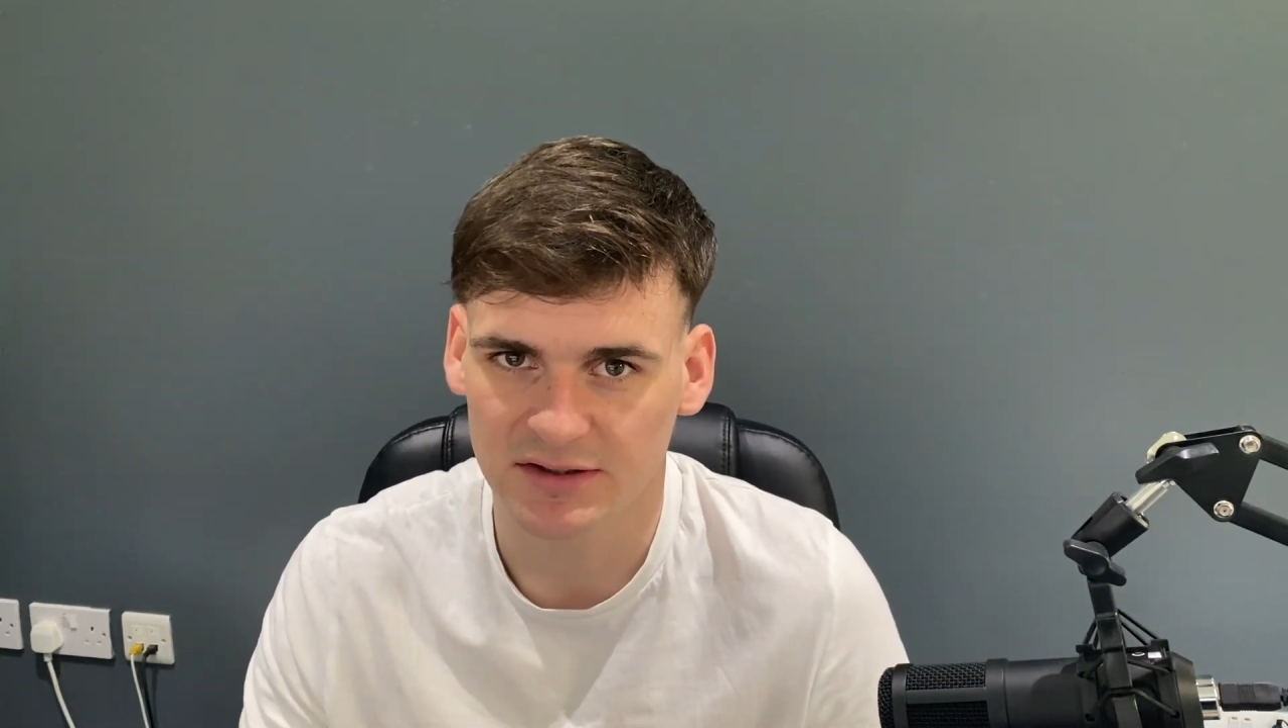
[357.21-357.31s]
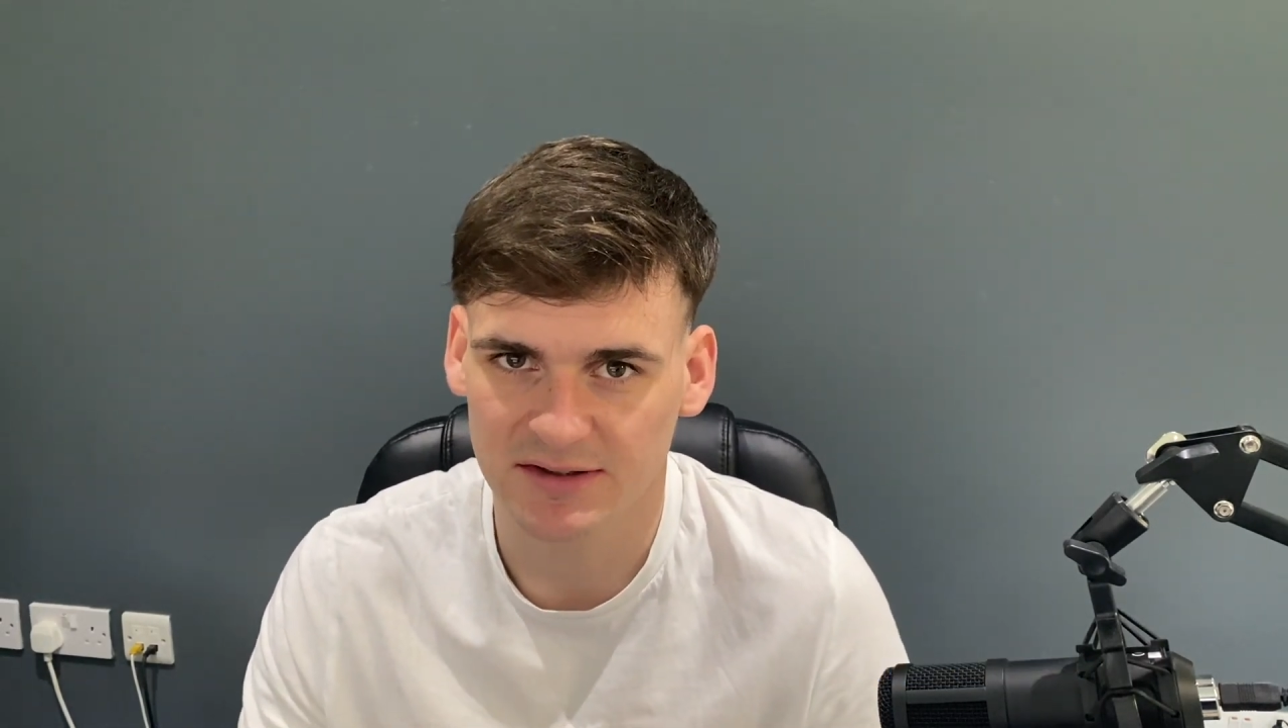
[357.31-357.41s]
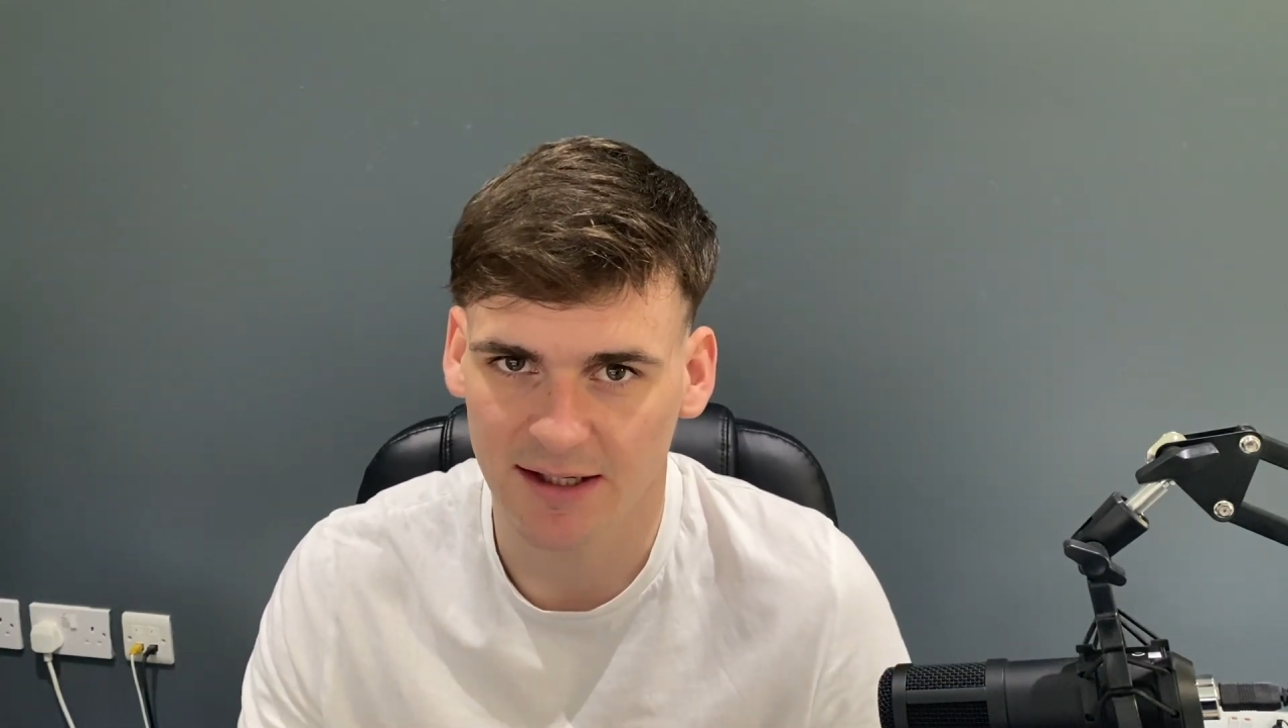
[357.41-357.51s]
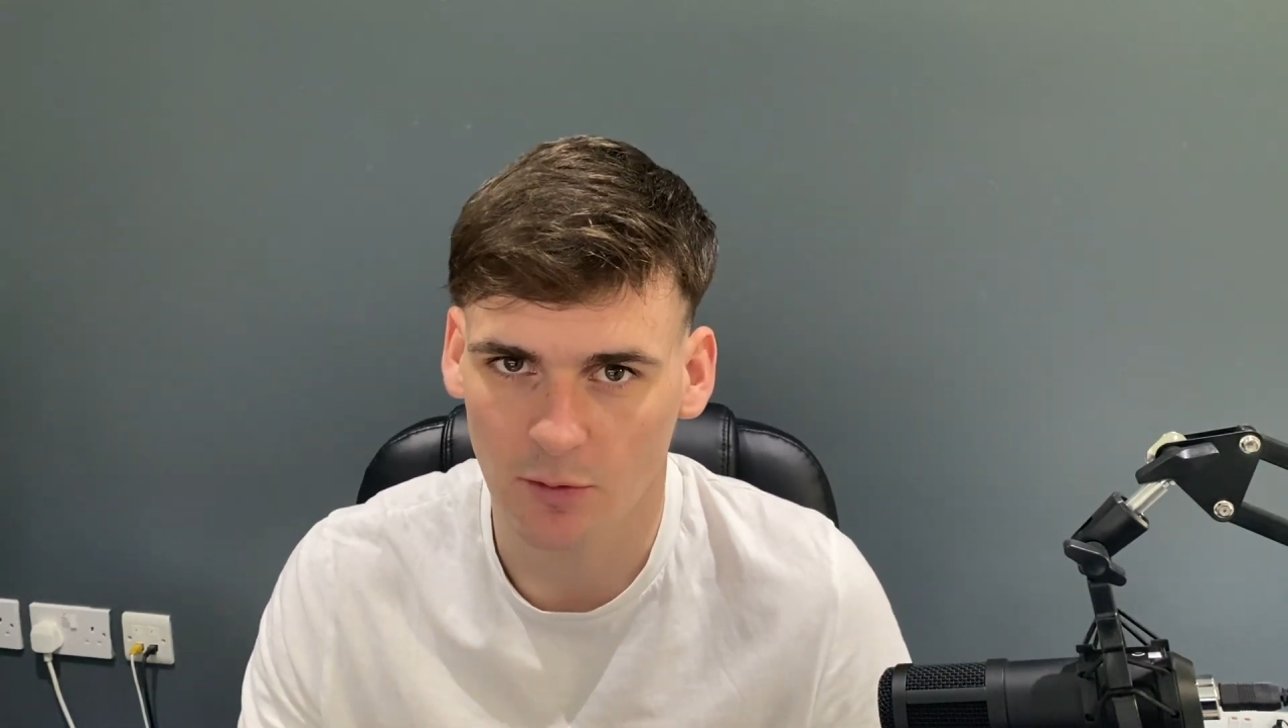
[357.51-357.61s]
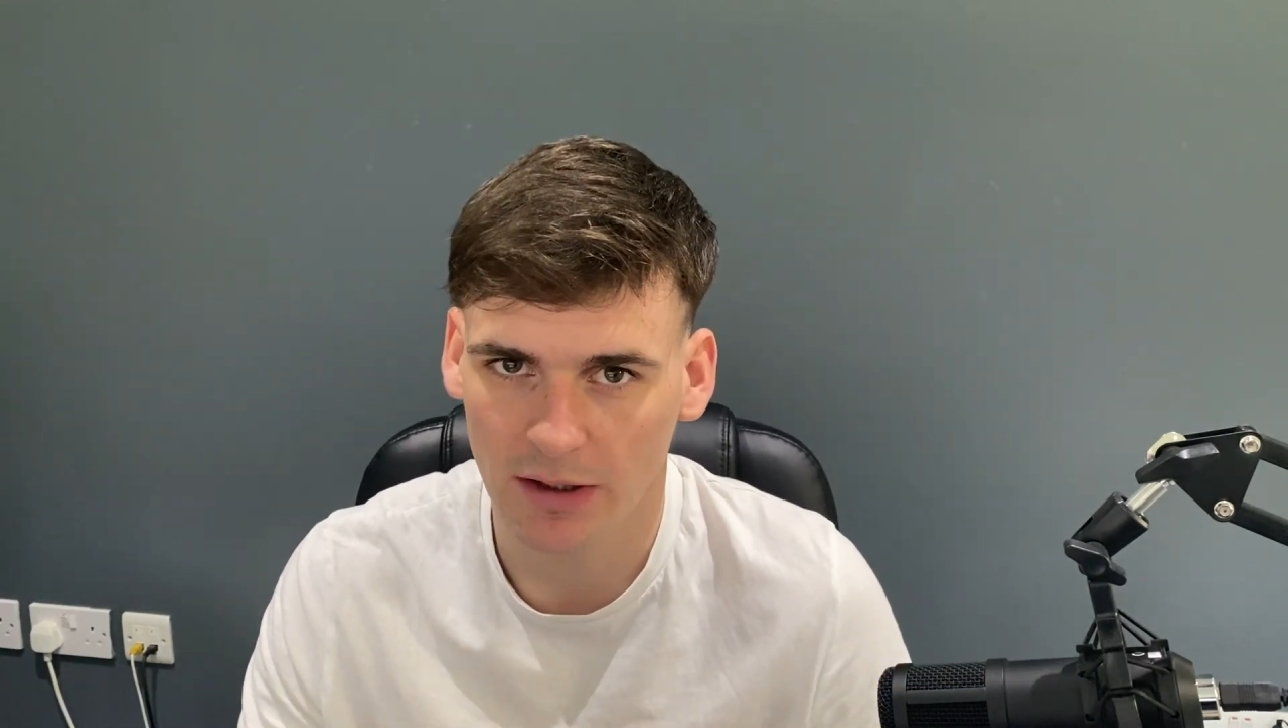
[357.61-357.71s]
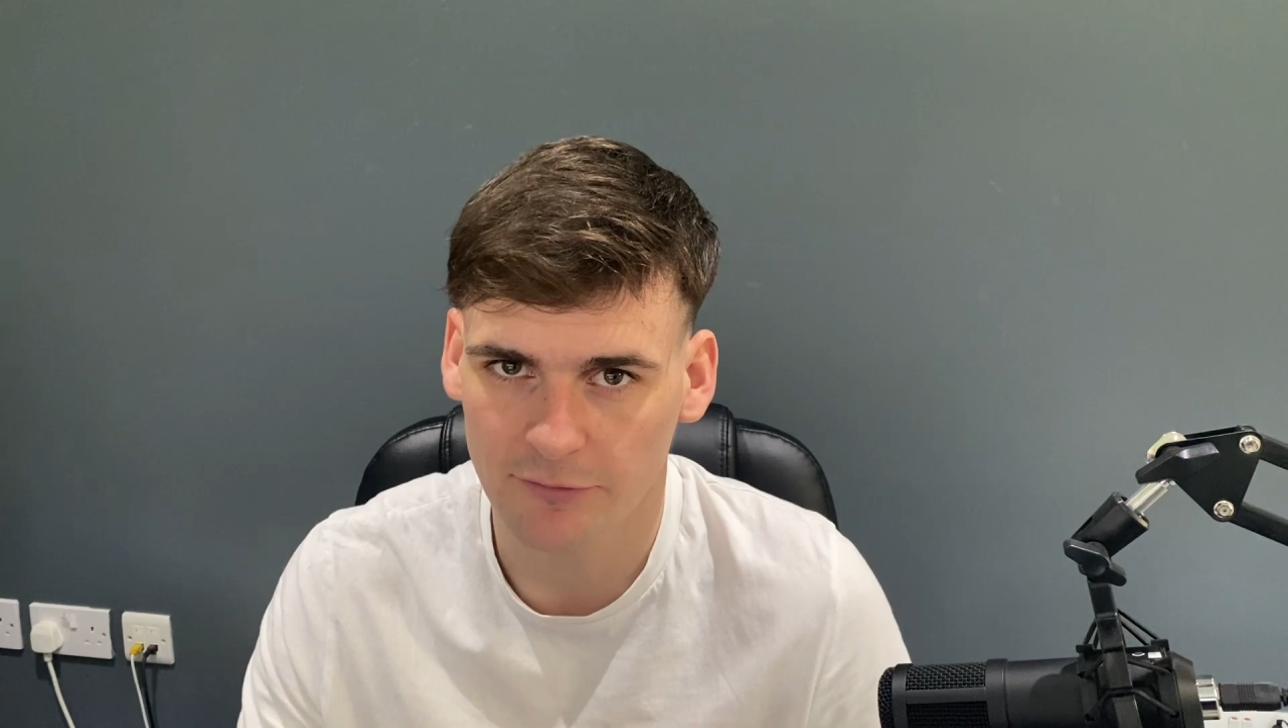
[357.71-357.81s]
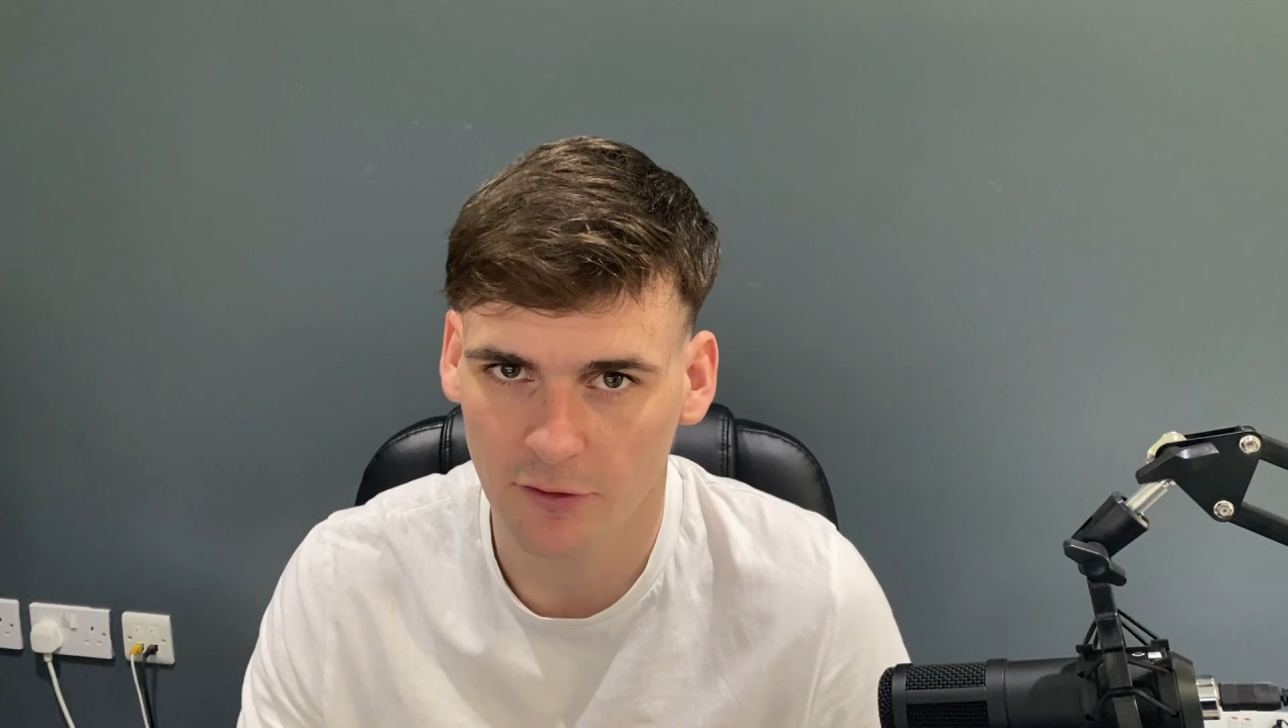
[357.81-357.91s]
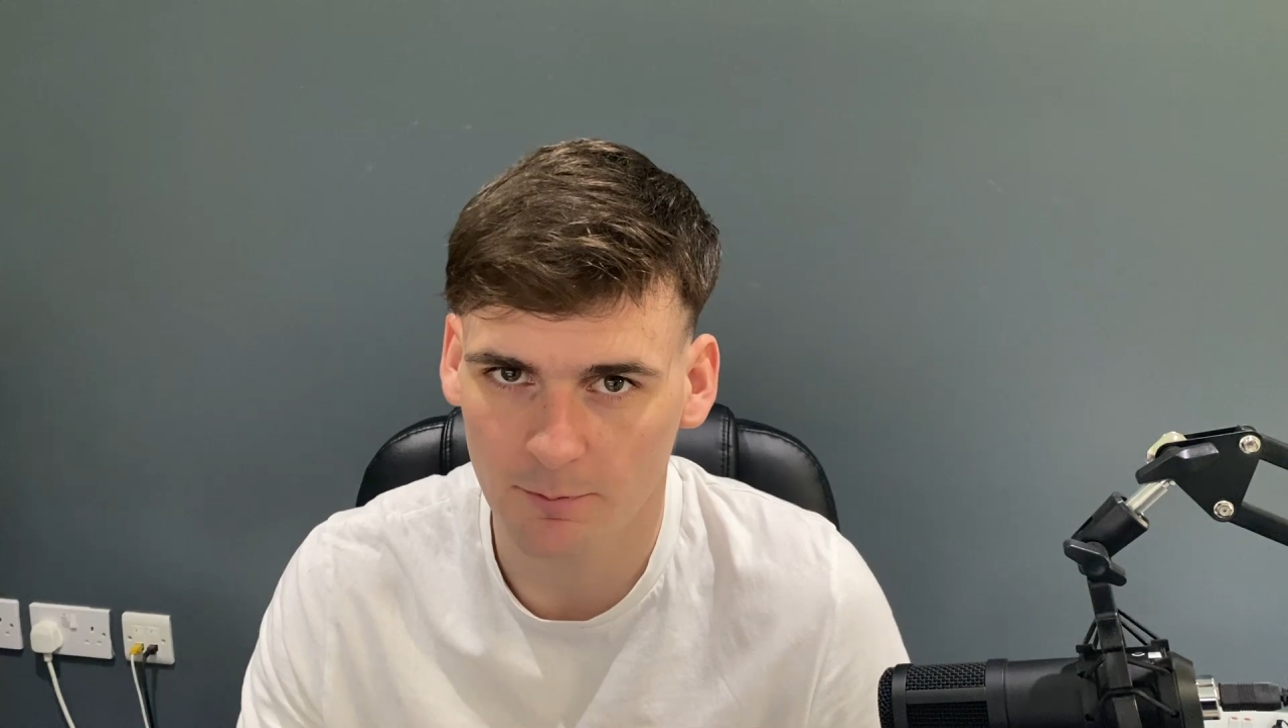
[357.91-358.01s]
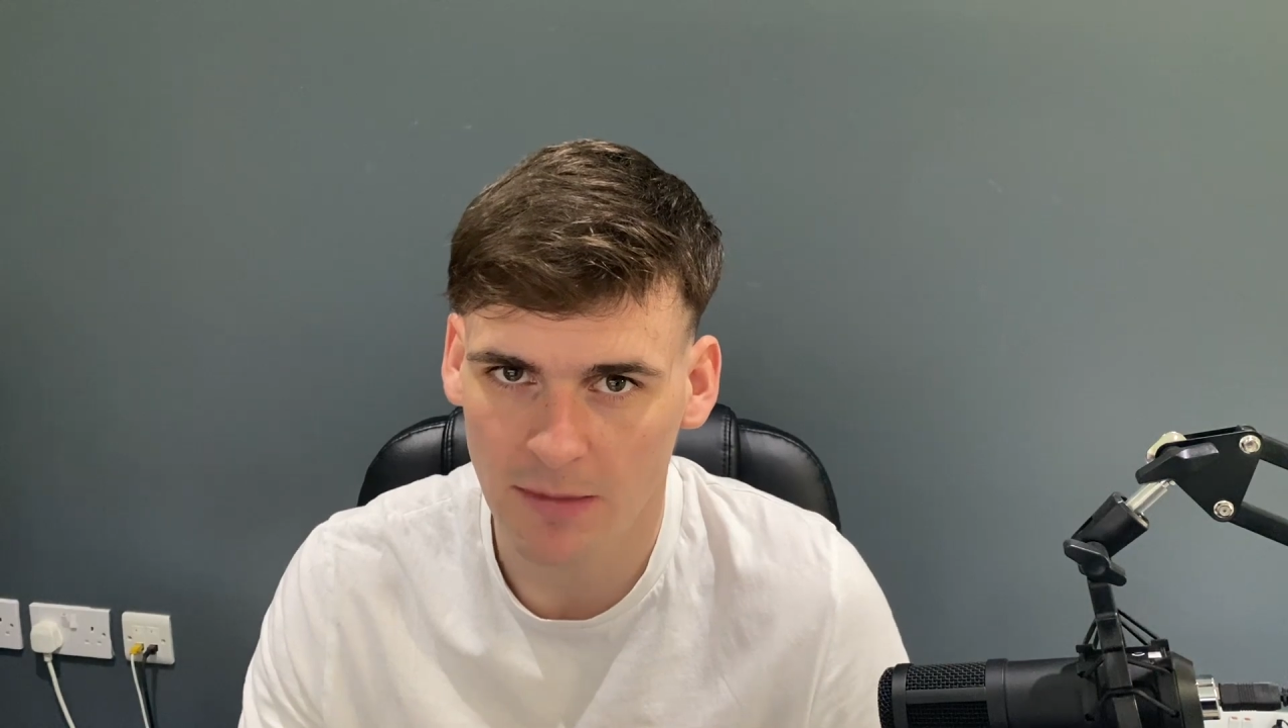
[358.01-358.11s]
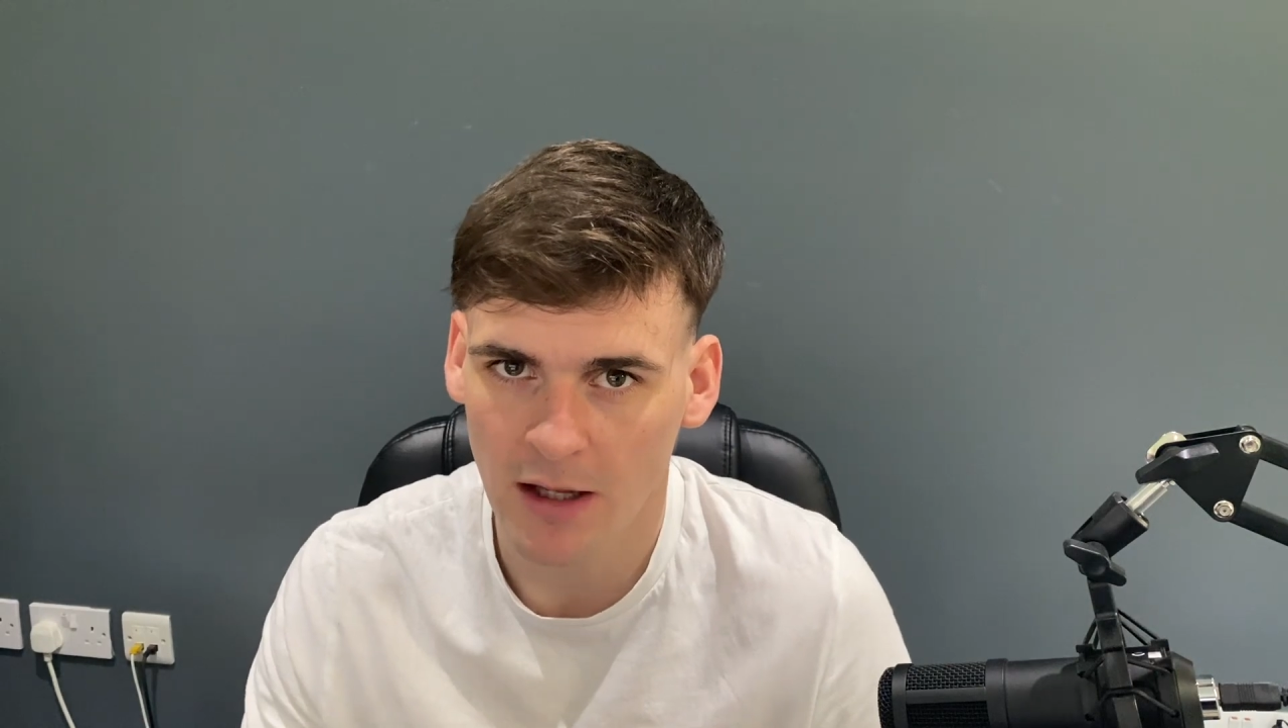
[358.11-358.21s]
stay away
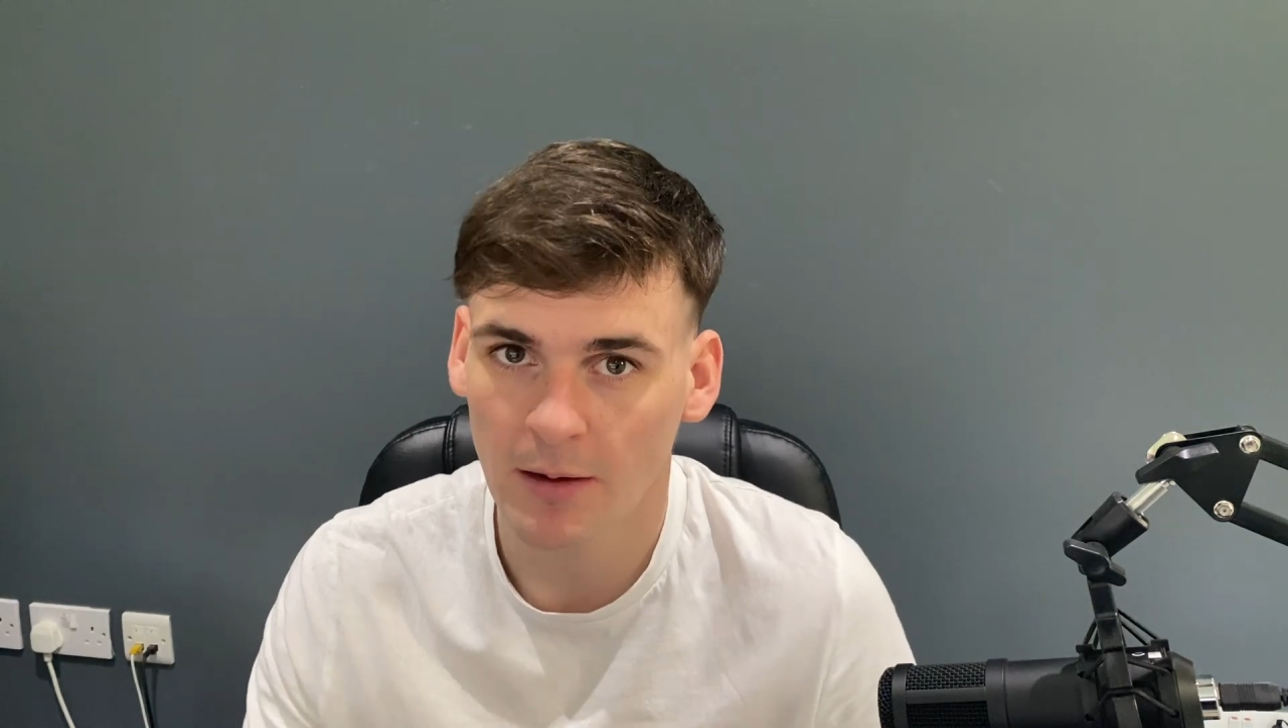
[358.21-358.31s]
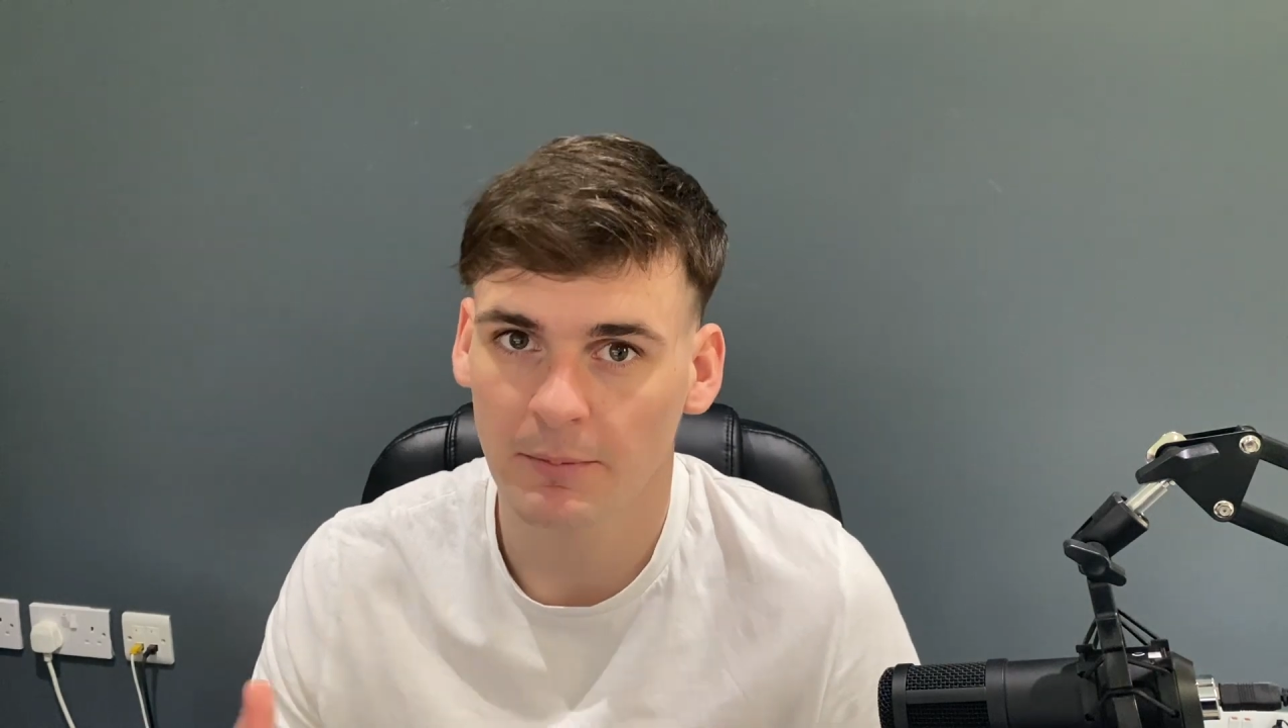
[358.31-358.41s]
from.